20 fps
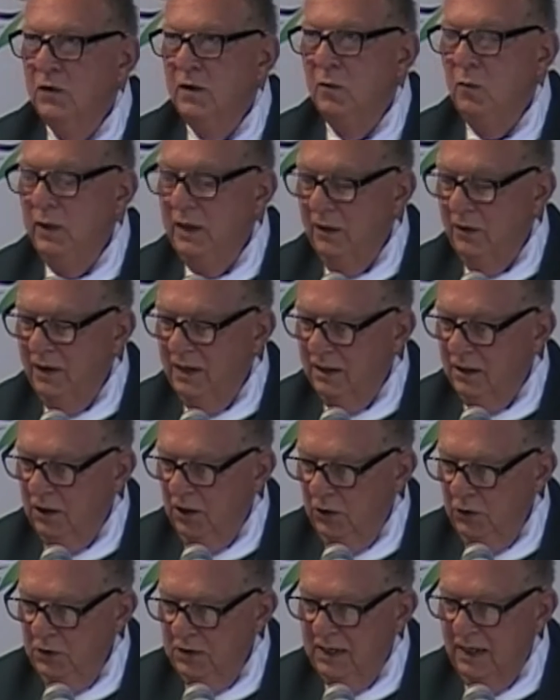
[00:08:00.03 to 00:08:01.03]
that we are
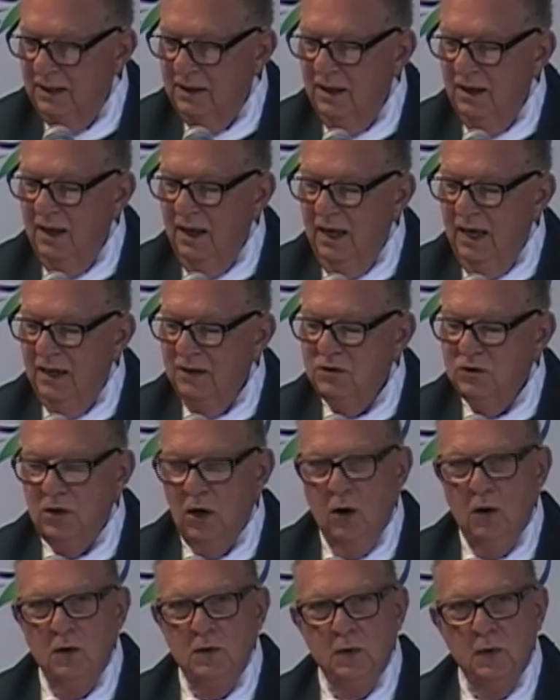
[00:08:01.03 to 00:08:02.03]
included as
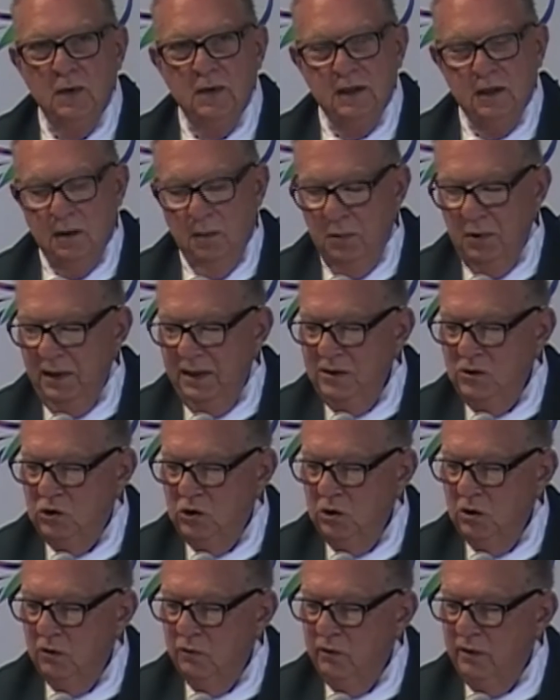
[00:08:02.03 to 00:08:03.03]
total and complete
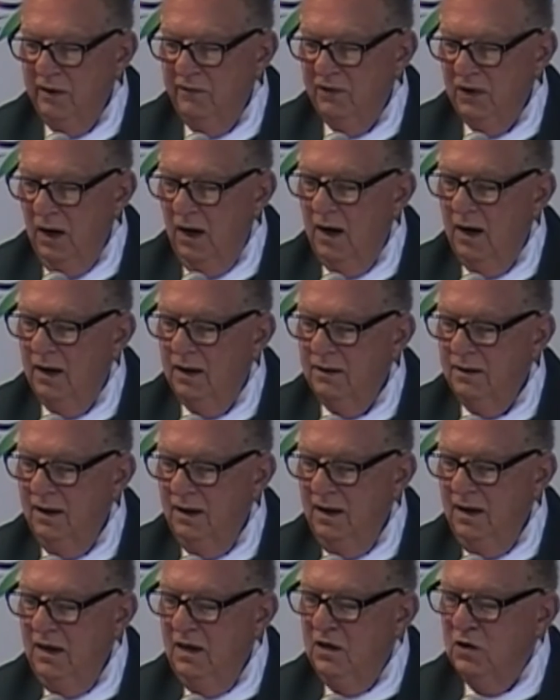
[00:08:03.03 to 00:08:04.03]
children of God
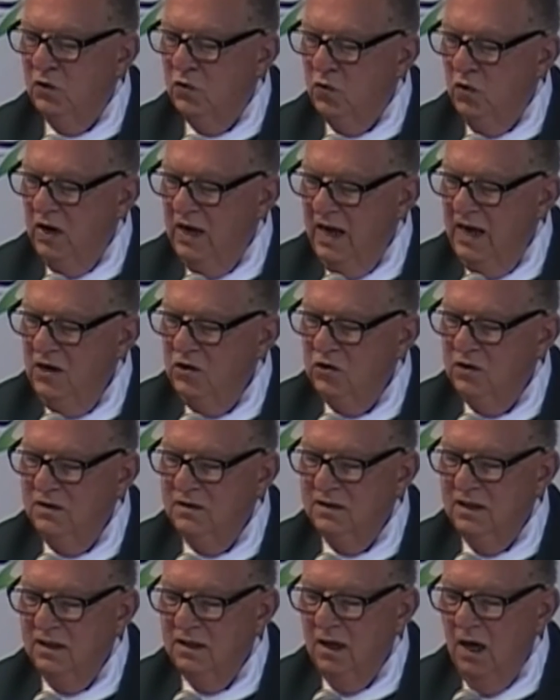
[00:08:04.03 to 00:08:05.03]

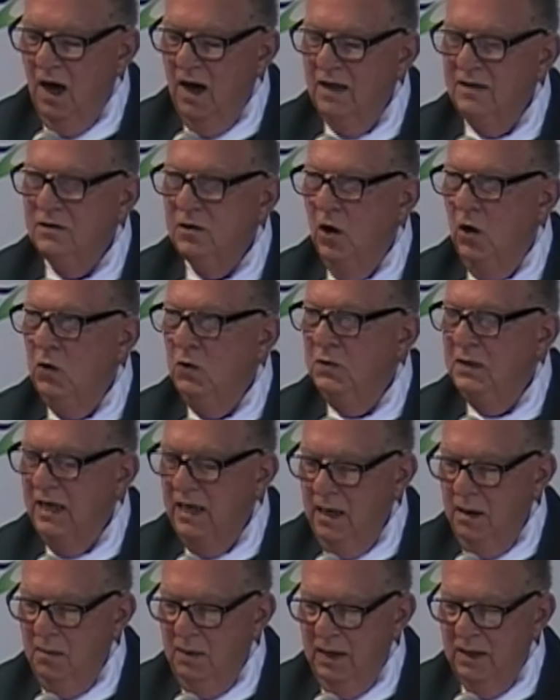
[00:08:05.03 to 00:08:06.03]
creations in God's own
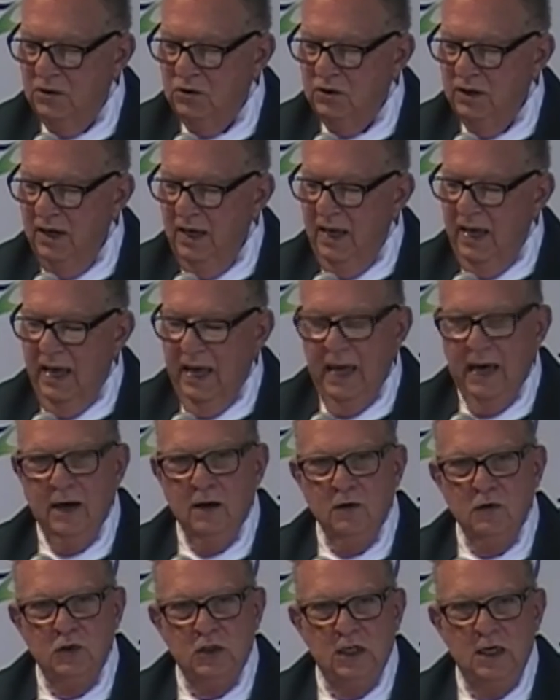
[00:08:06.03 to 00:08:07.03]
image,
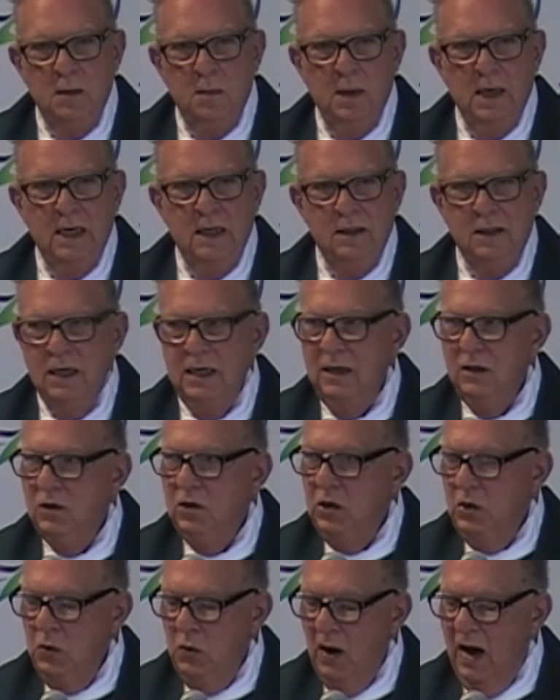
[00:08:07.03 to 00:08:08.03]

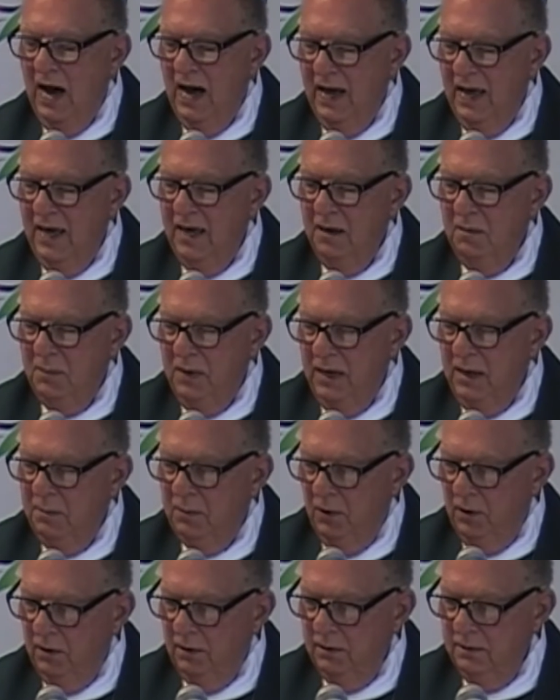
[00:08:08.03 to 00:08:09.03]
LGBTQIA
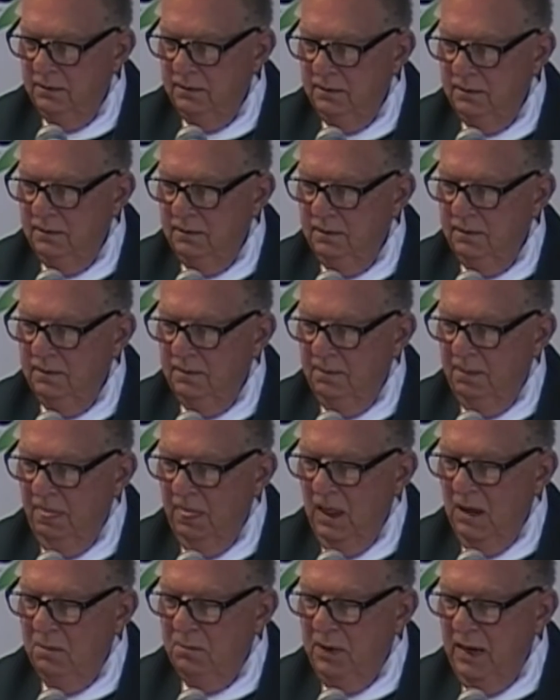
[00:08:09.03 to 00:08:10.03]
people,
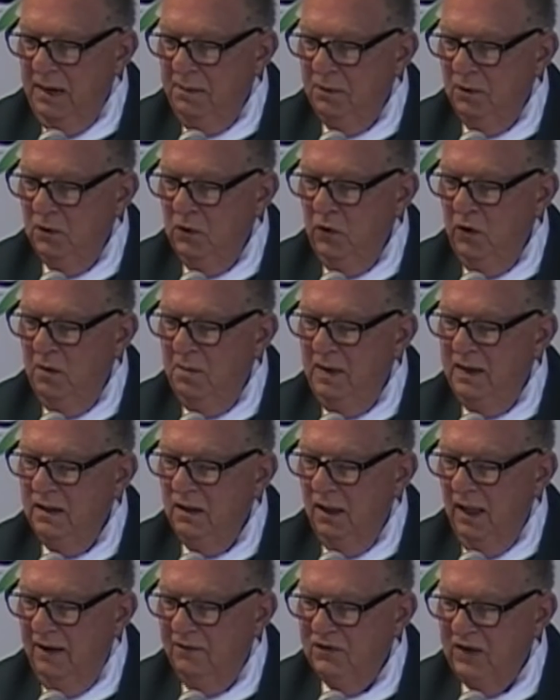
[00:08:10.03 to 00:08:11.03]
people who have been
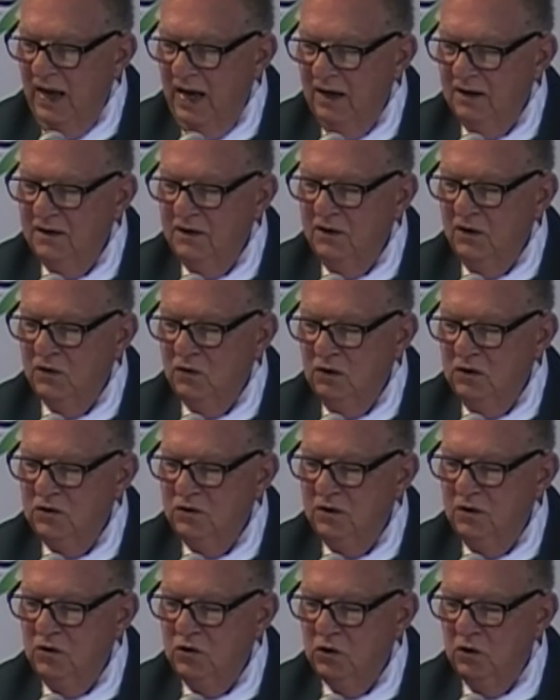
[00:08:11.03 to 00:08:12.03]
left out of the
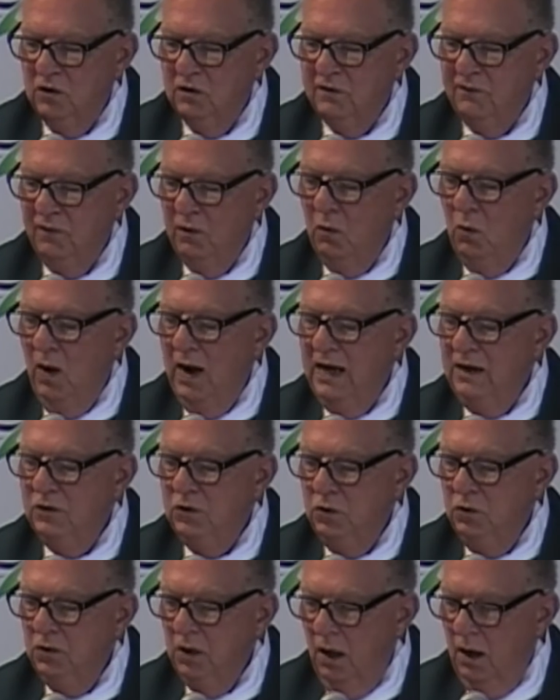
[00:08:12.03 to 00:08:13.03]
Christian church for way
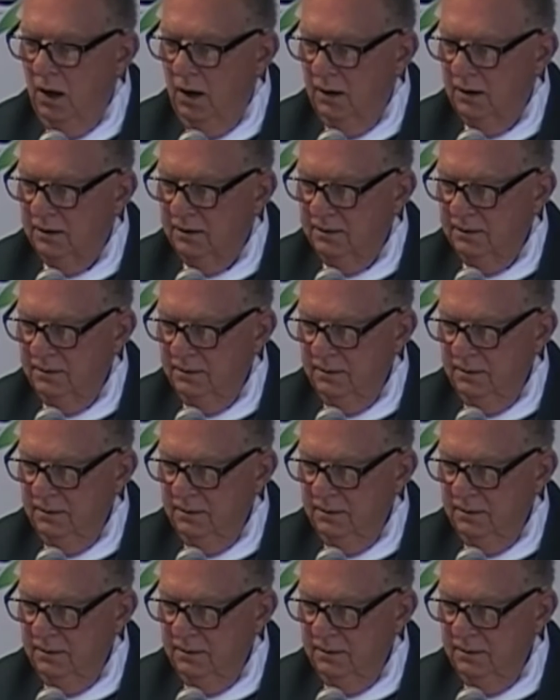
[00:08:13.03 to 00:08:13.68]
too long,